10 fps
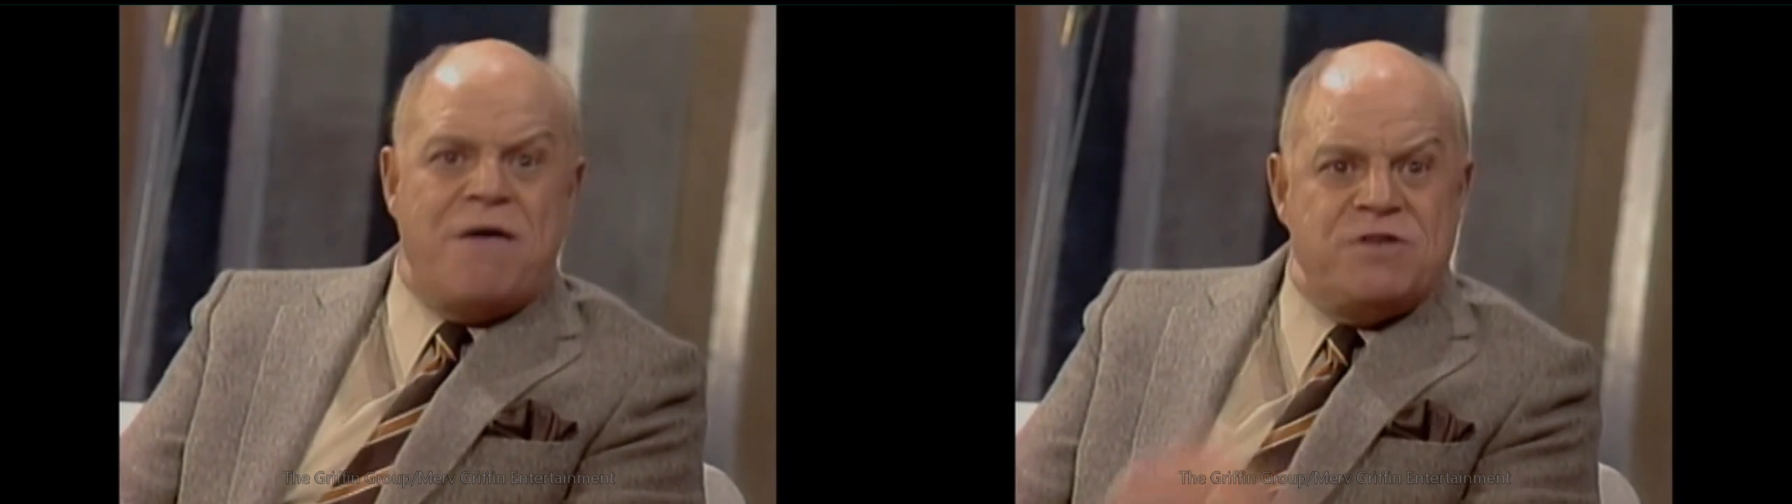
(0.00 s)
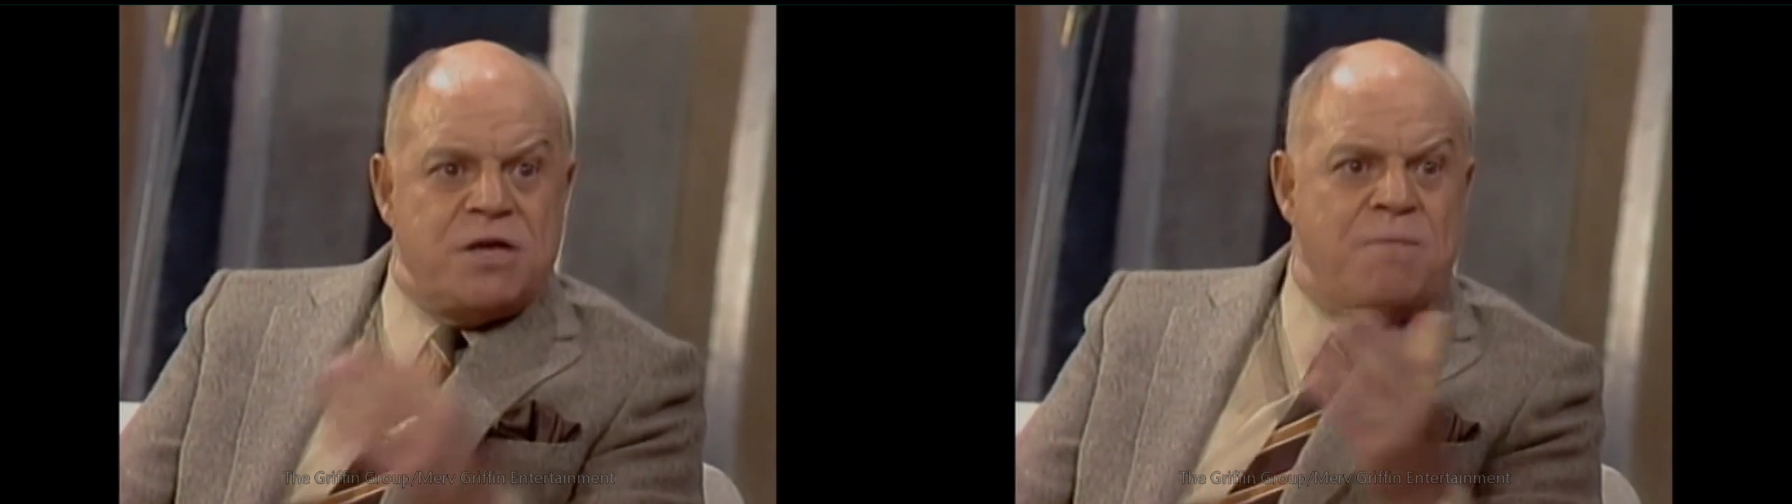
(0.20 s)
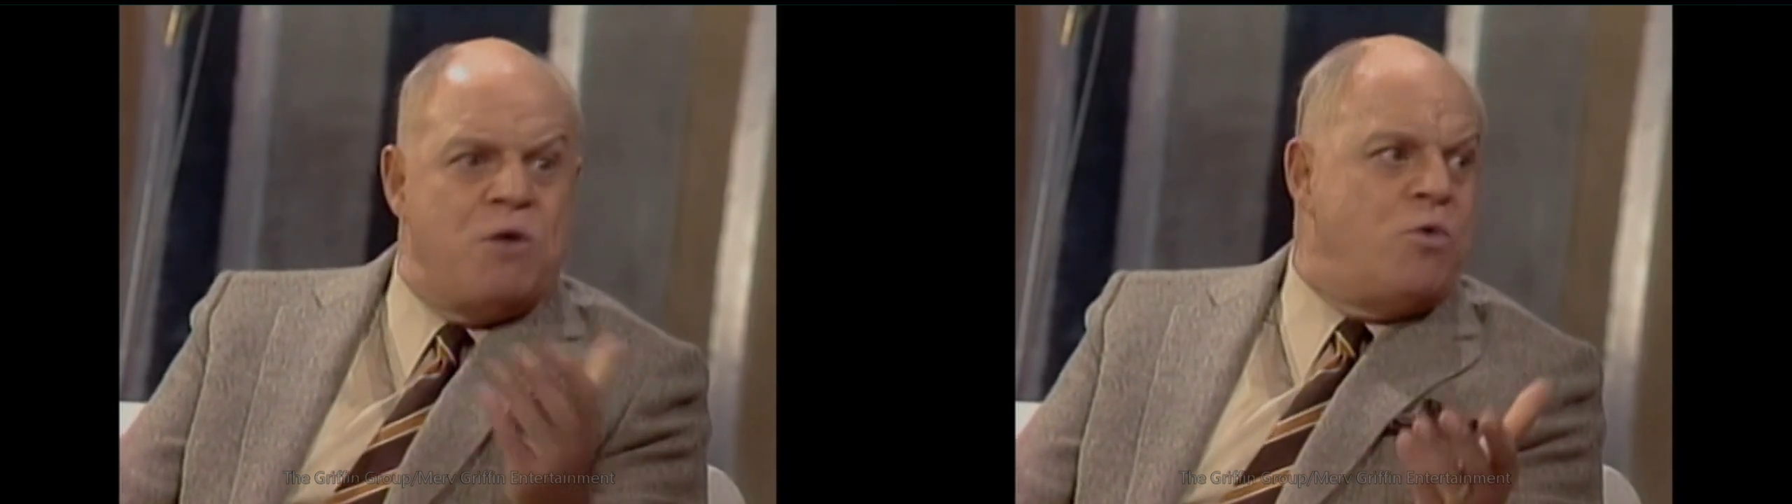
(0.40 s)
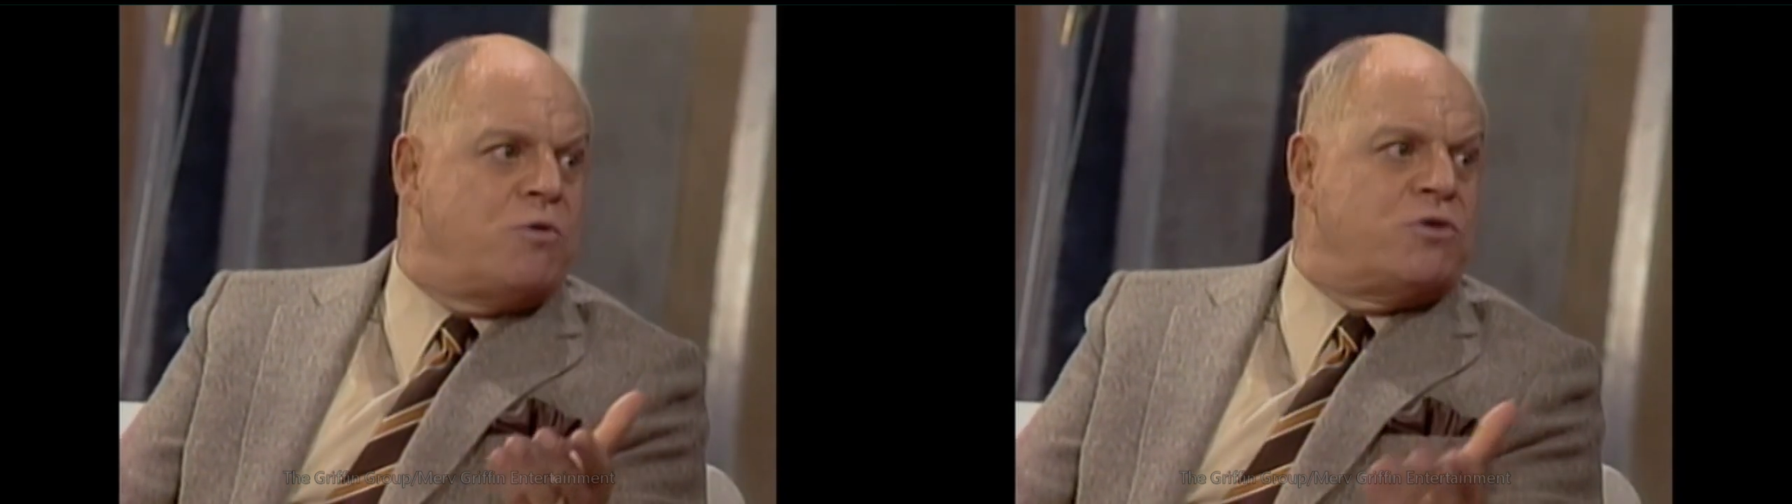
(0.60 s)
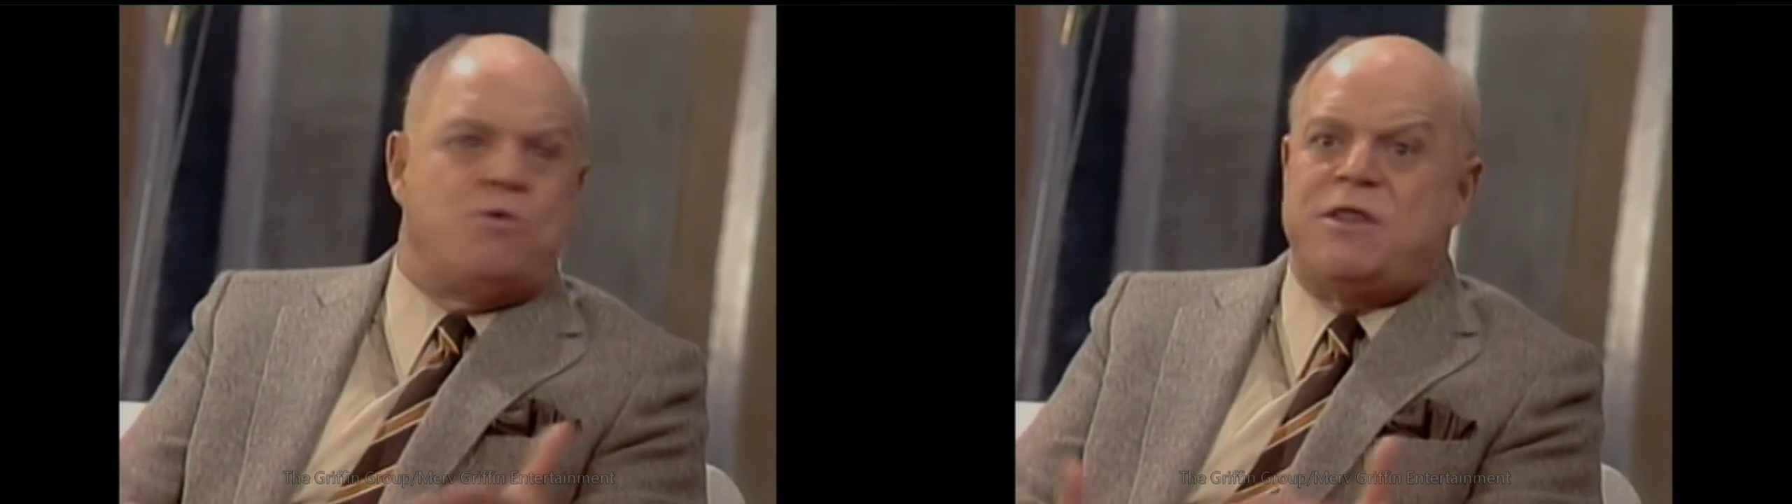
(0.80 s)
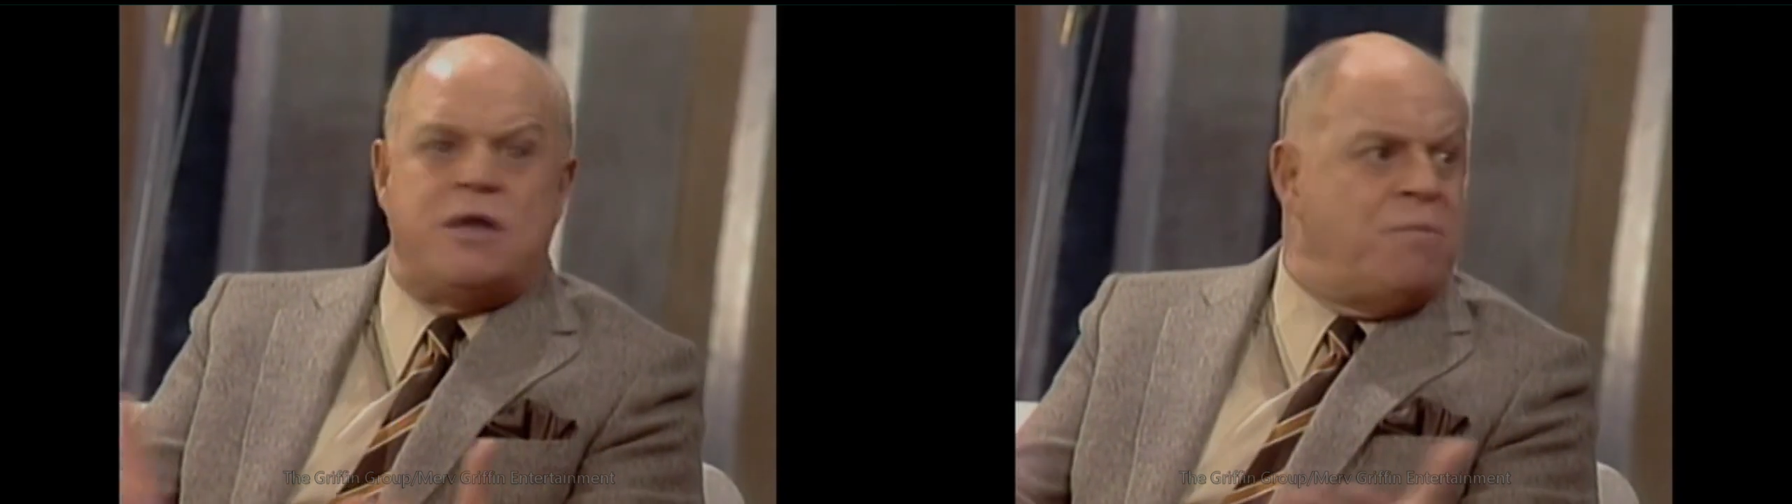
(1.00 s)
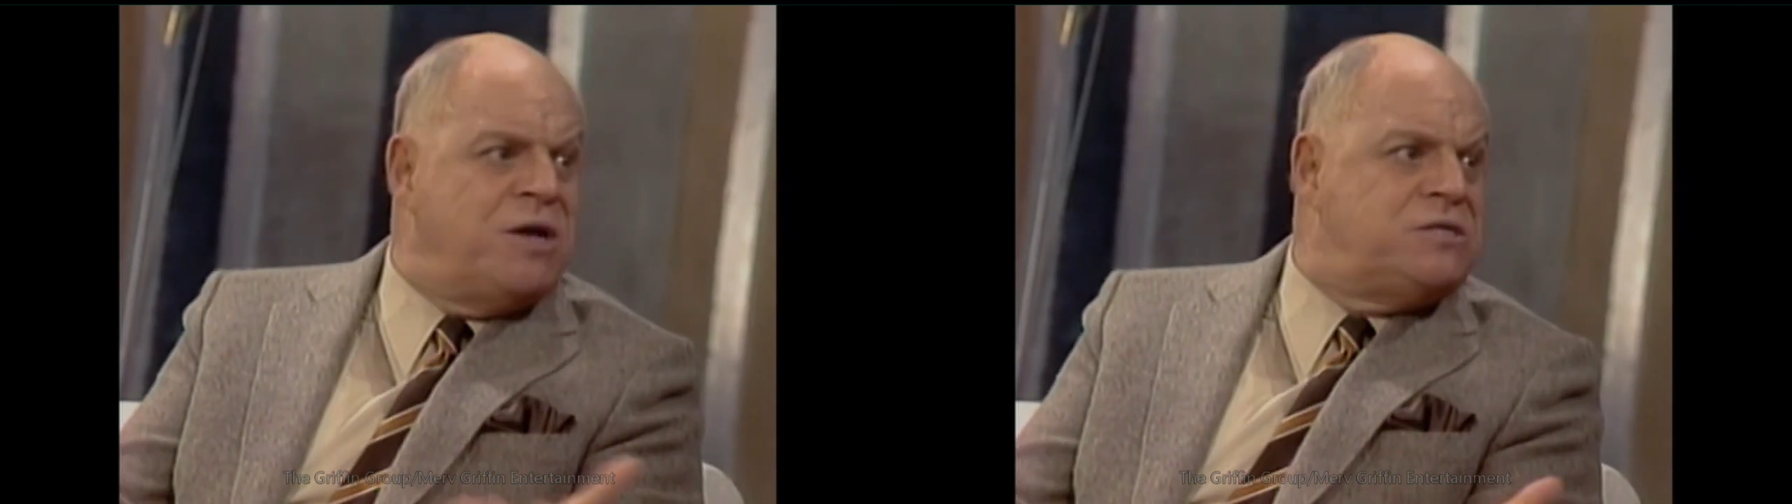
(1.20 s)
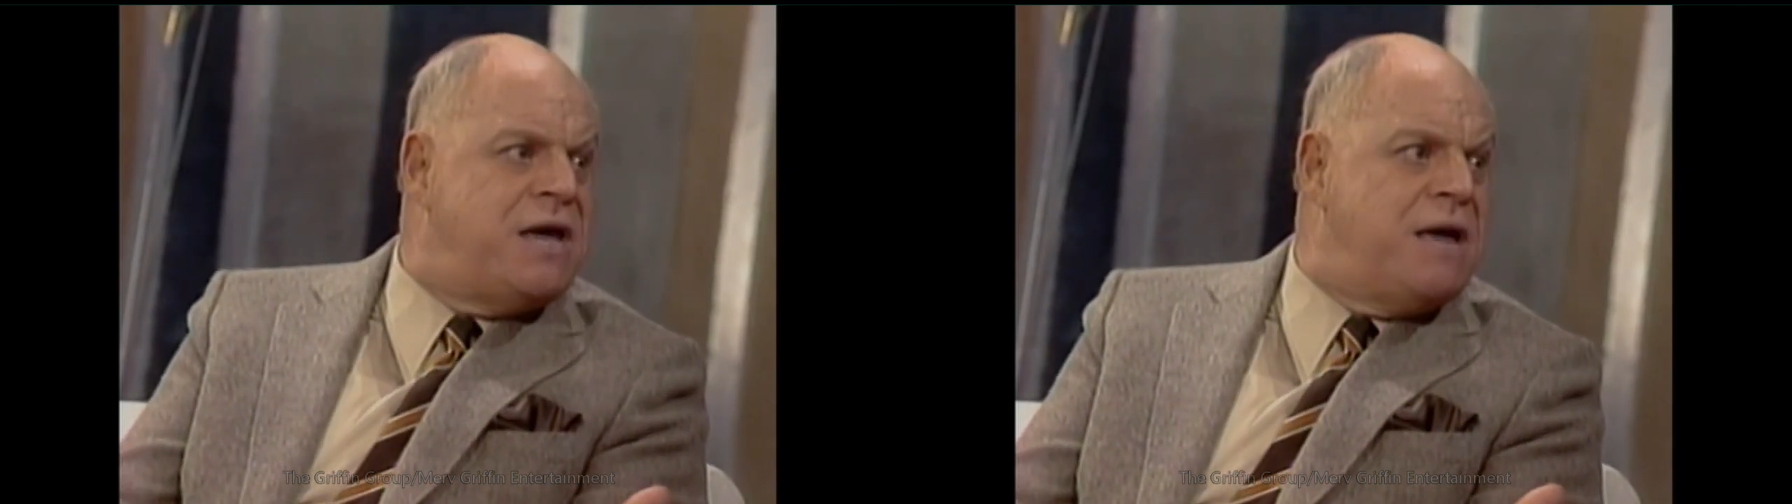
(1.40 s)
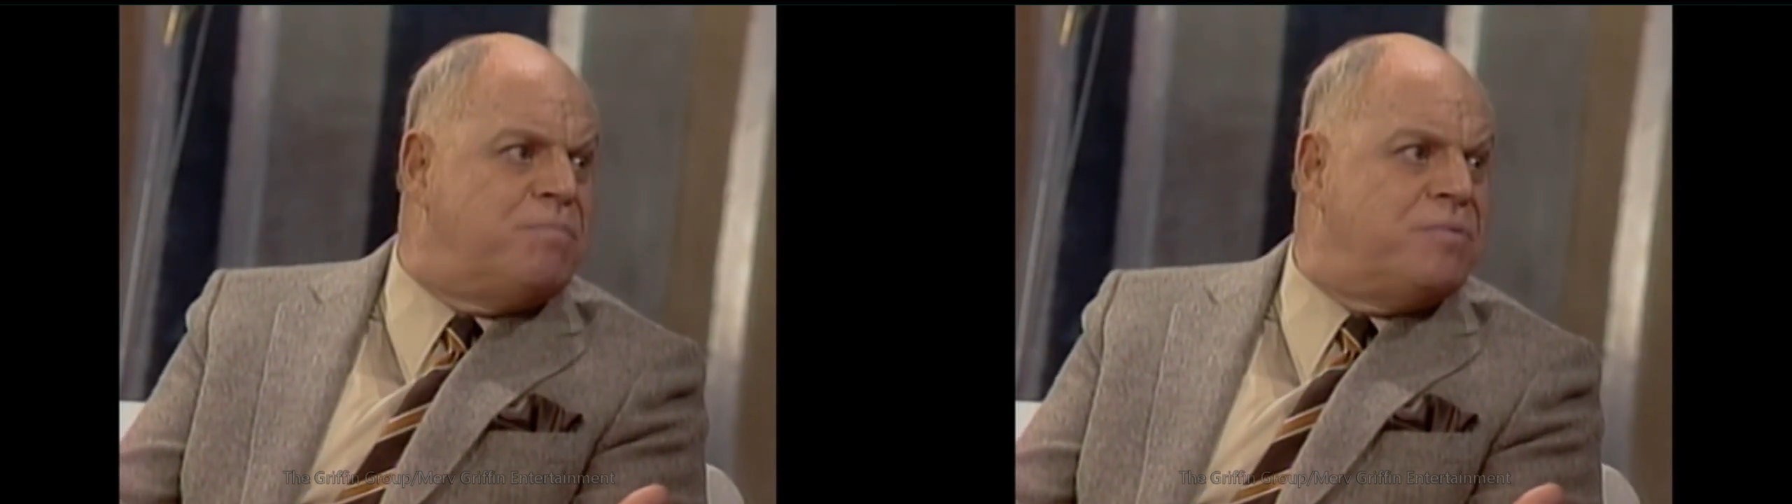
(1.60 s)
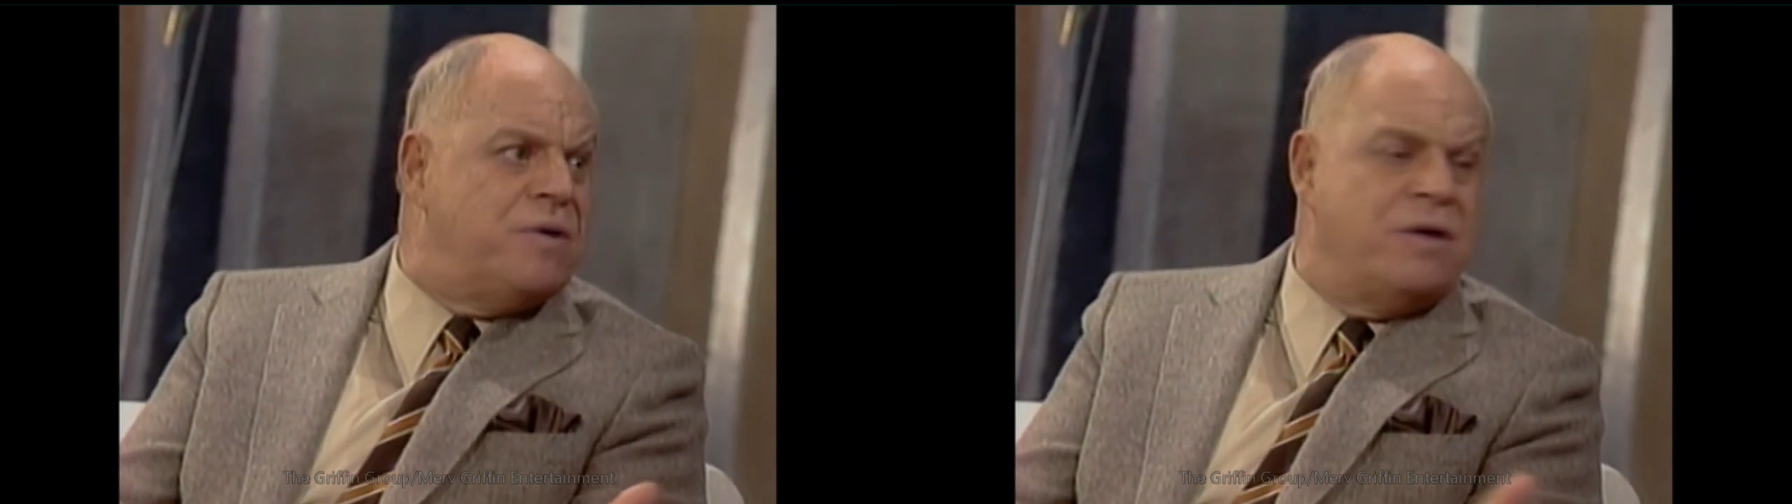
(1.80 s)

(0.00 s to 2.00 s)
Every time I work with you, I think I'm on tape.